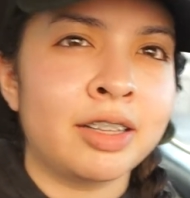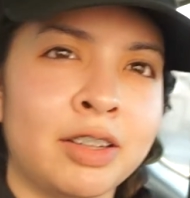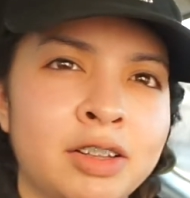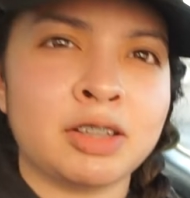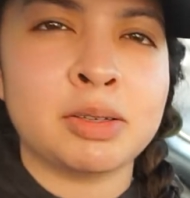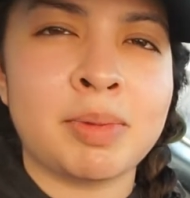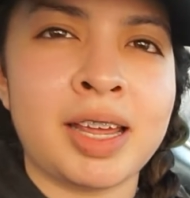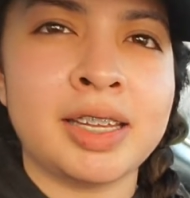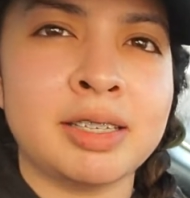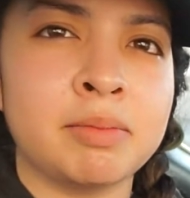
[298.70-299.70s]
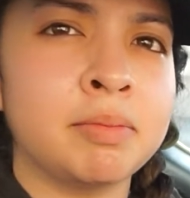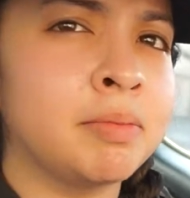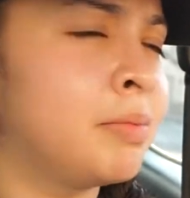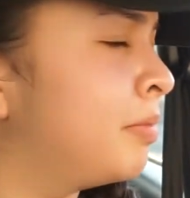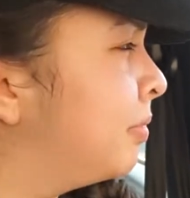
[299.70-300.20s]
Like, there's my handsome.
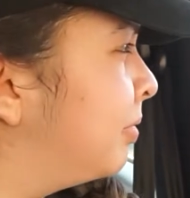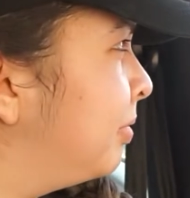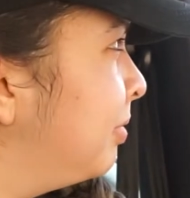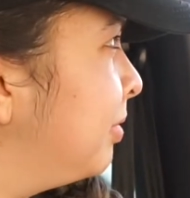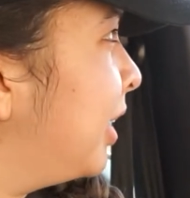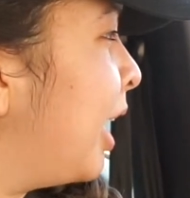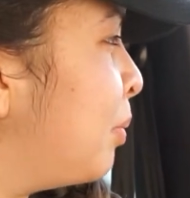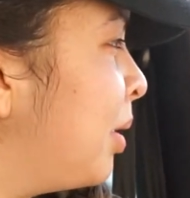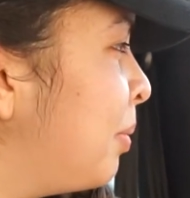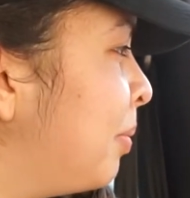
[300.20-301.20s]
Hi, babe.